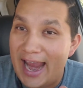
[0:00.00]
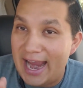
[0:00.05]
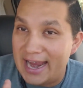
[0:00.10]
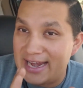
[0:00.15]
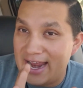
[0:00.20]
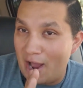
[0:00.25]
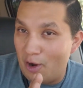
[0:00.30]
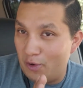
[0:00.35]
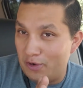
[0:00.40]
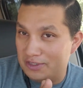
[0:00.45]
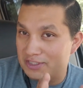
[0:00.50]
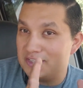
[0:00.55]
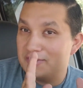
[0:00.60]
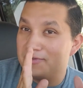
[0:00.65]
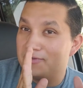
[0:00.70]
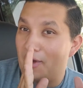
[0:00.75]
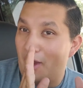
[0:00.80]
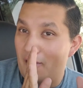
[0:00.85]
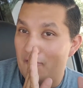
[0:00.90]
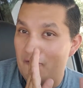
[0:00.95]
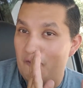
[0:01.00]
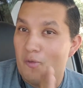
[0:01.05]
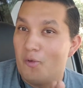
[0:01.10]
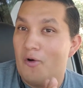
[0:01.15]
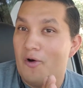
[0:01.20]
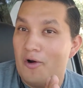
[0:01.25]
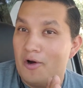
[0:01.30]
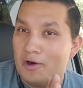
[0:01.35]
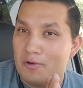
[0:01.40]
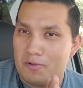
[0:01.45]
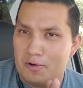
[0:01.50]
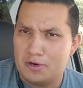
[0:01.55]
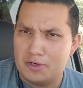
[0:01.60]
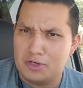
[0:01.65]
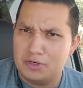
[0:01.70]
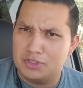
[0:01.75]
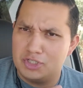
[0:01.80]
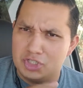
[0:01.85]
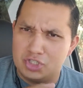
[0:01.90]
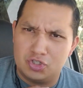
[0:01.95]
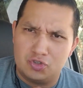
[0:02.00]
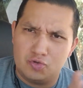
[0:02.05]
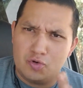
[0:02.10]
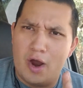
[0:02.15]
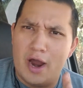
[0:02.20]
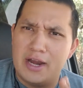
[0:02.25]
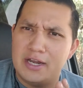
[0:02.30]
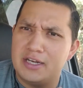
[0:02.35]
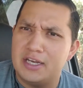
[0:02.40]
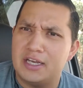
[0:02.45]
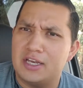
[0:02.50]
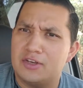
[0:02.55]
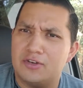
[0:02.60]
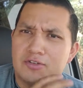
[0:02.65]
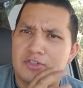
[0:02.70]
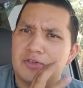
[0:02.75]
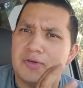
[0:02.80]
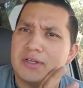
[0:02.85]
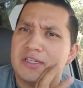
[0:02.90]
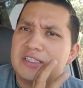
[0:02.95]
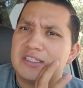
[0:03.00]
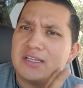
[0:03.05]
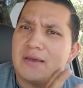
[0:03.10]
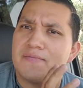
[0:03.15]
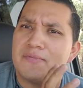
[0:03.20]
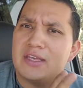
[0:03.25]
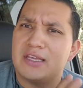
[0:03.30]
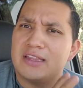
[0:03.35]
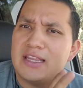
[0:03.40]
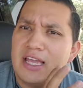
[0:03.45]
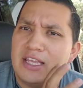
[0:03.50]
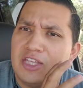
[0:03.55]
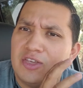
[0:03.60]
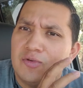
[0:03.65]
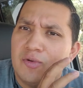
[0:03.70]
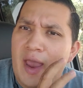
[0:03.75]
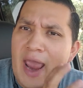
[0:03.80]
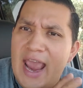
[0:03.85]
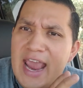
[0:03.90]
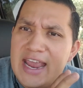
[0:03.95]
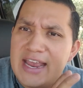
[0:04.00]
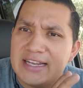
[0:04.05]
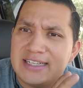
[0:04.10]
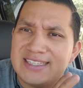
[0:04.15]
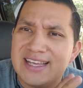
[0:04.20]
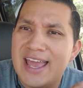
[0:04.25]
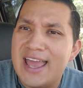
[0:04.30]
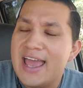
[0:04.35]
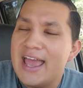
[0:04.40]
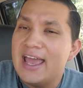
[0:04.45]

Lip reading: 8 hours of work where you're just grinding and you're doing something that you hate,